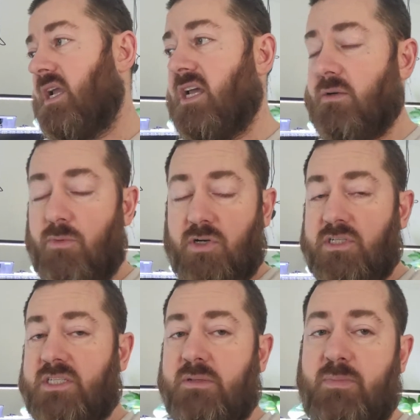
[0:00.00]
an
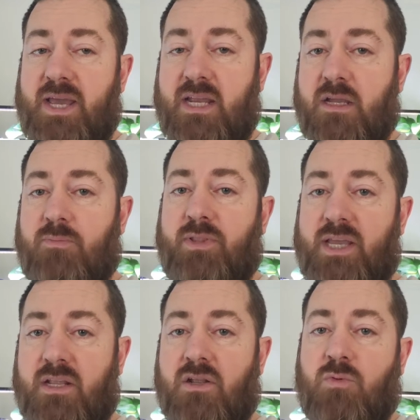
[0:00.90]
emergency backup
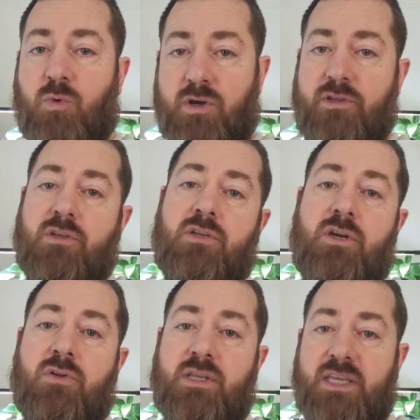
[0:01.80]
plan on where you can go to